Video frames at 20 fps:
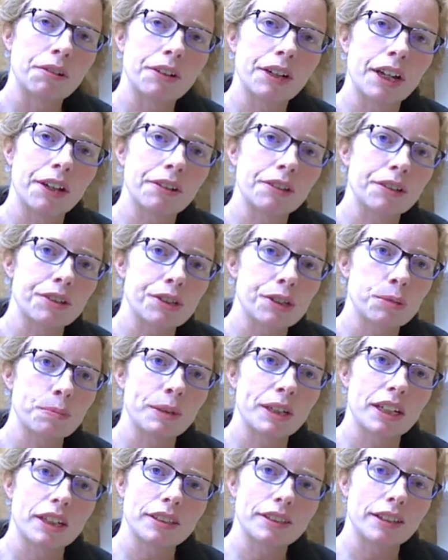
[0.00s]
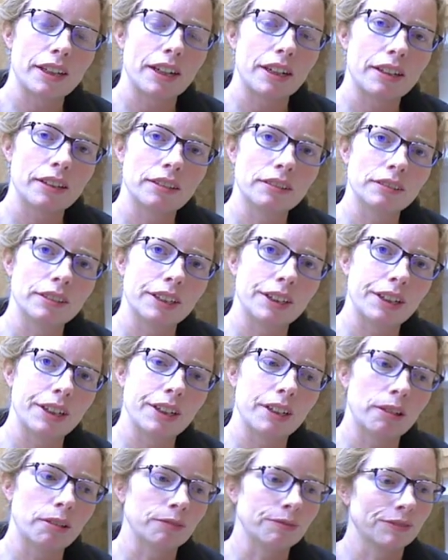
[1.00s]
together a just because cake, there you
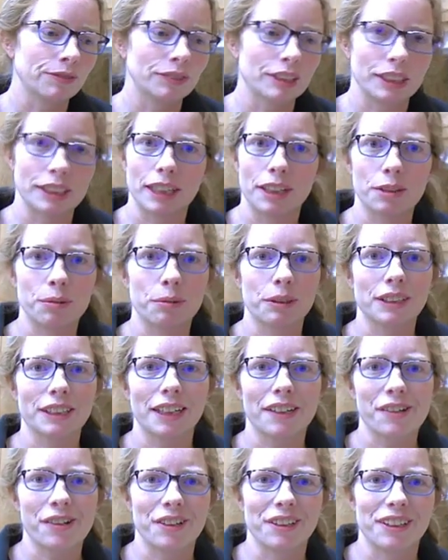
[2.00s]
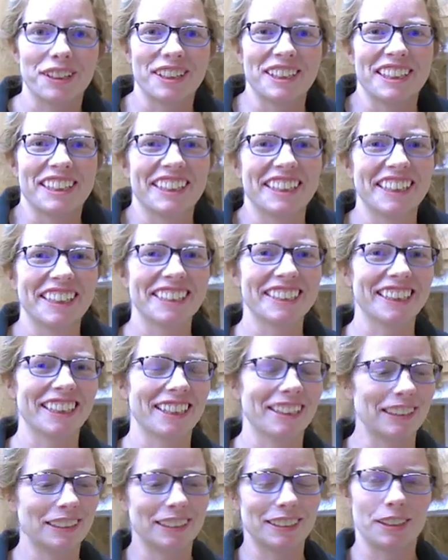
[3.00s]
go. Because that's what section it's
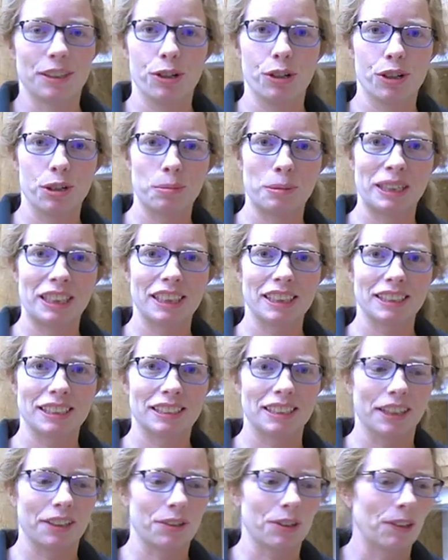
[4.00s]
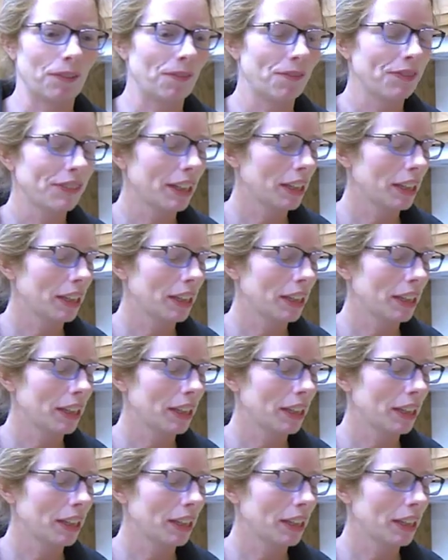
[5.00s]
in, is the just because section.